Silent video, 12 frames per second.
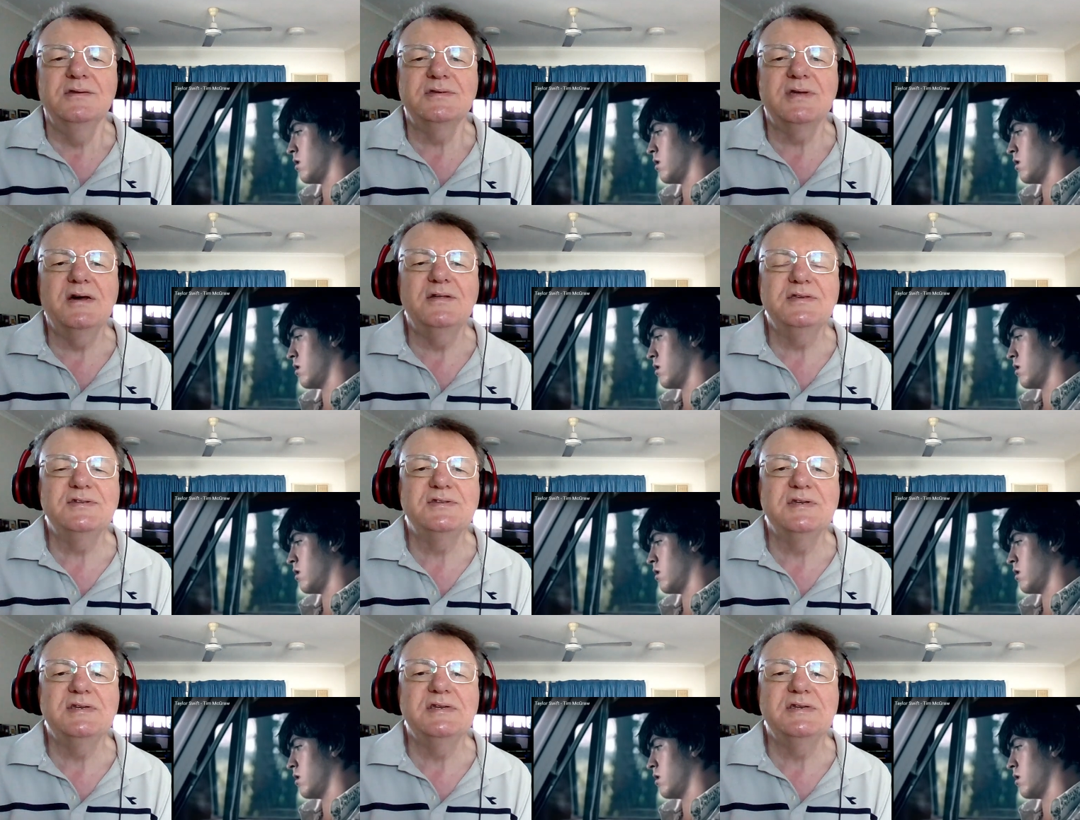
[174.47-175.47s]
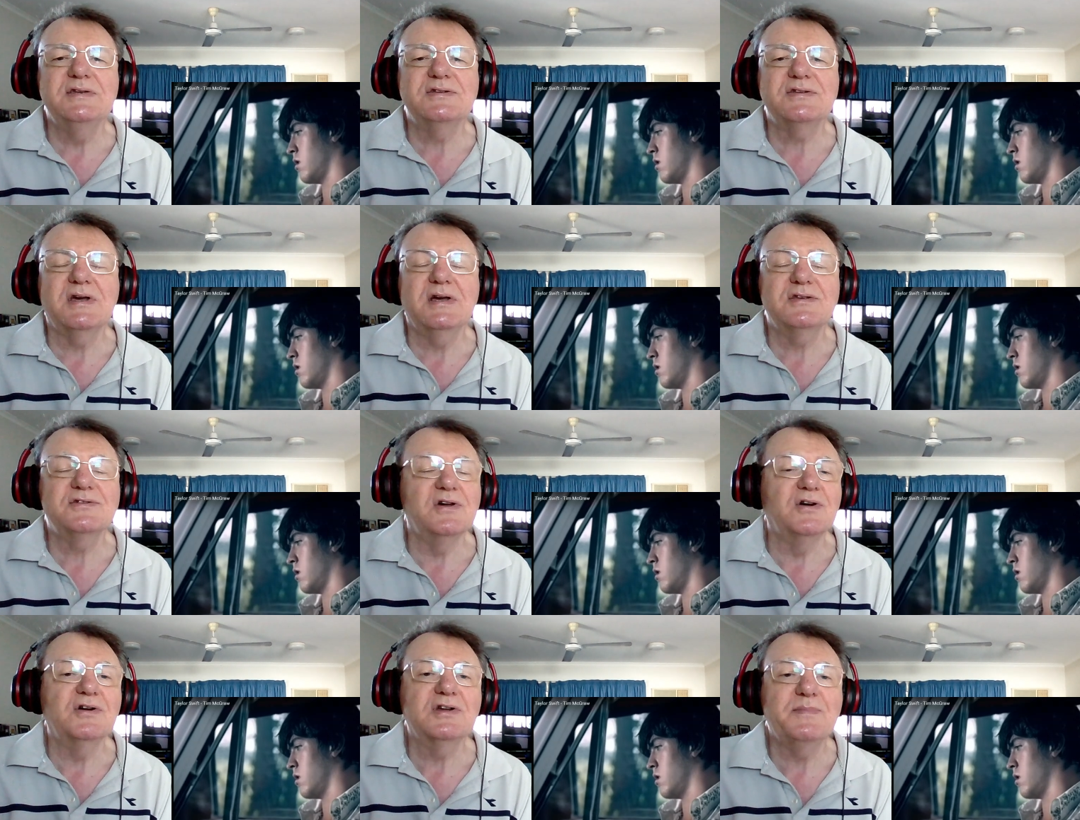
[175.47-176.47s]
Speaker 1: So this is a
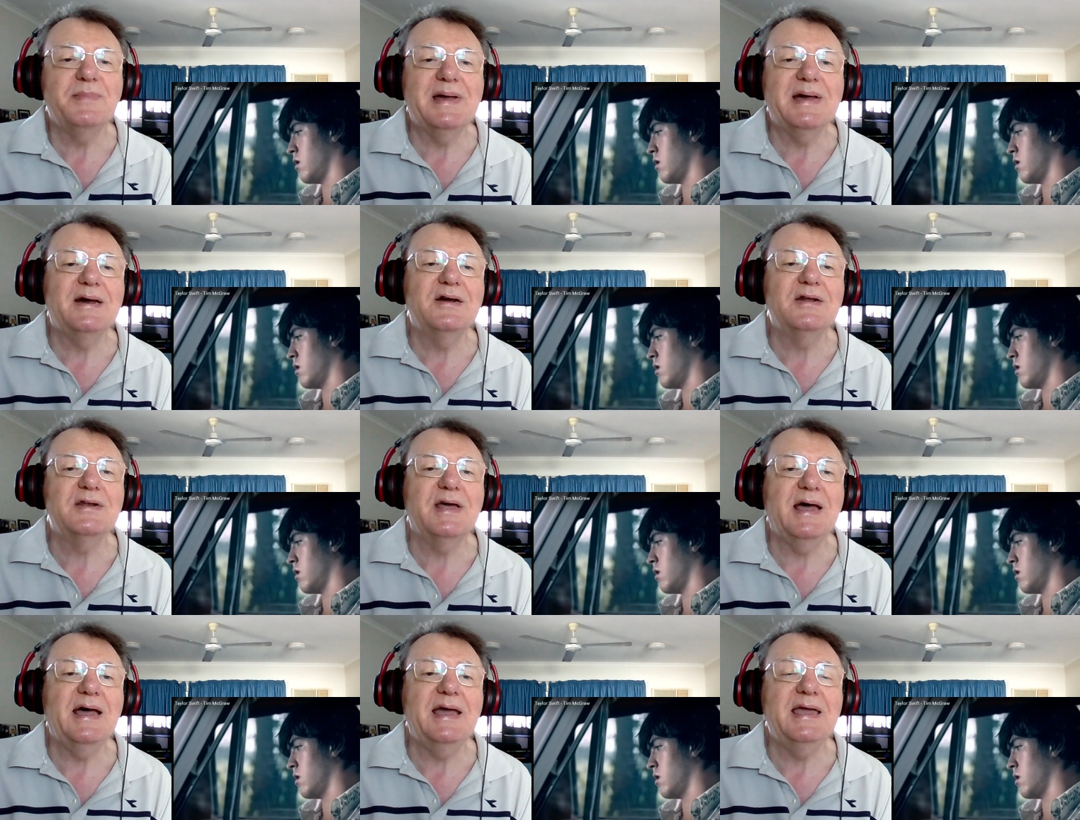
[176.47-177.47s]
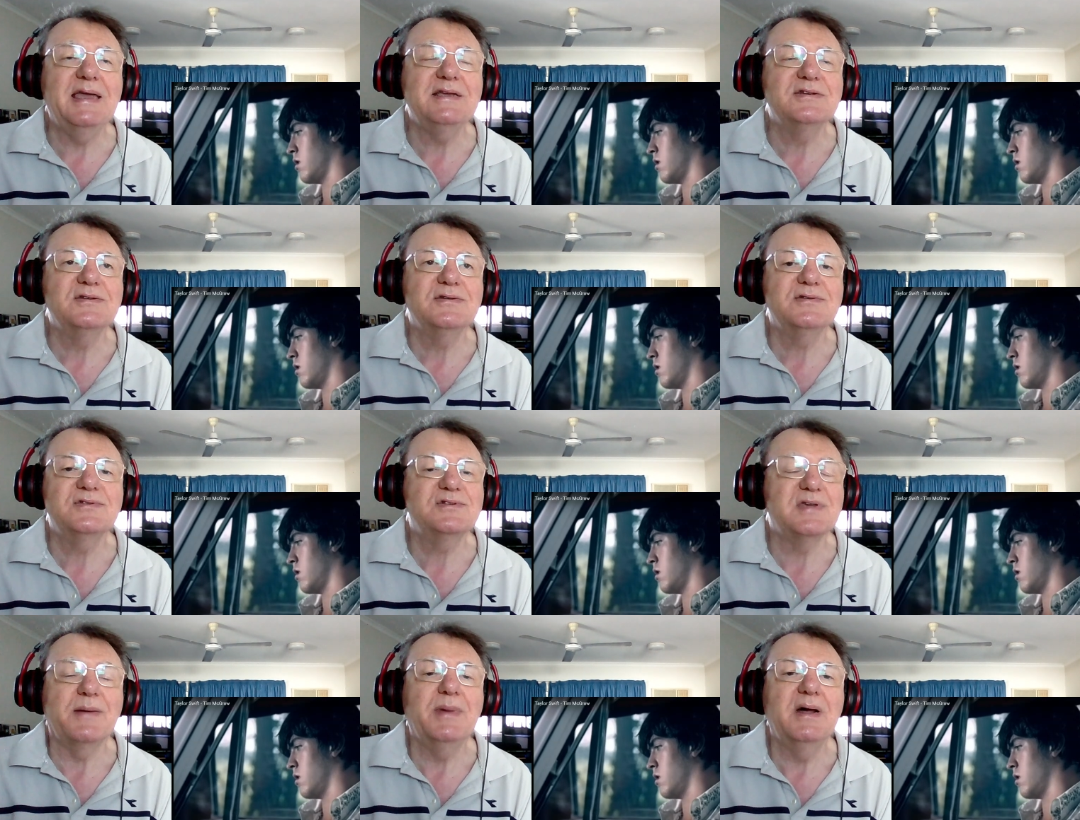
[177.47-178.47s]
song about a
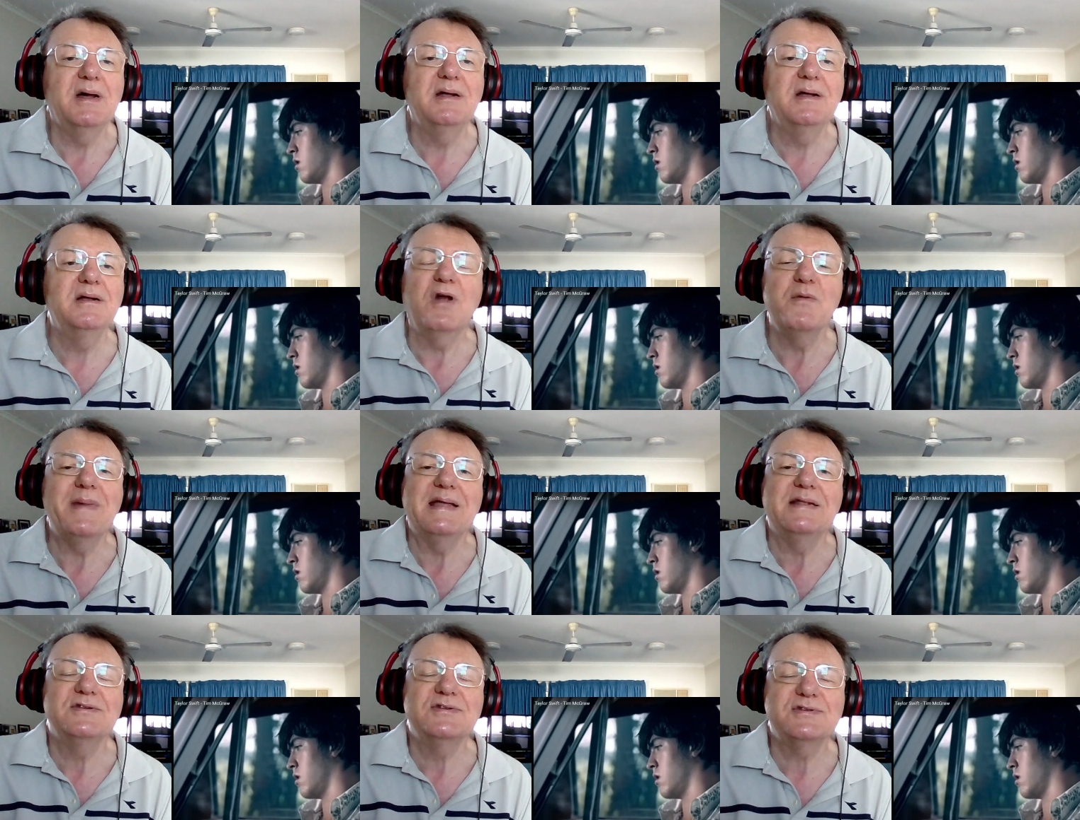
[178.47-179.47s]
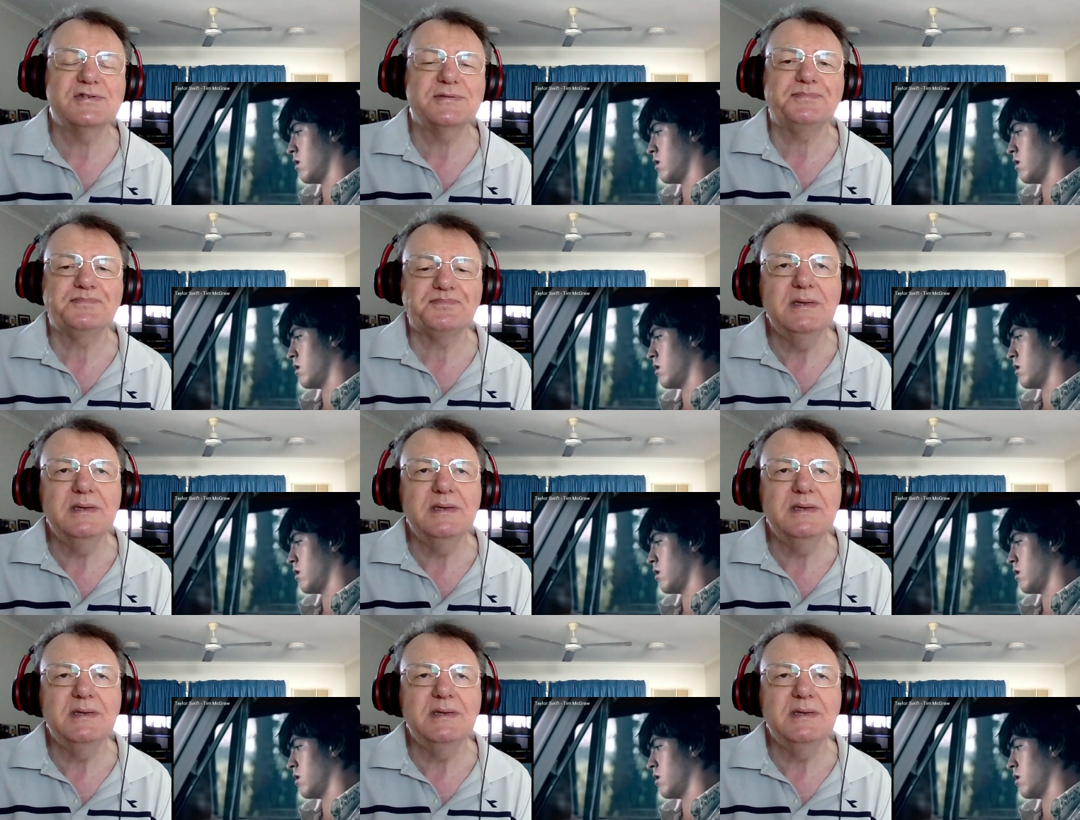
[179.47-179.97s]
summer romance.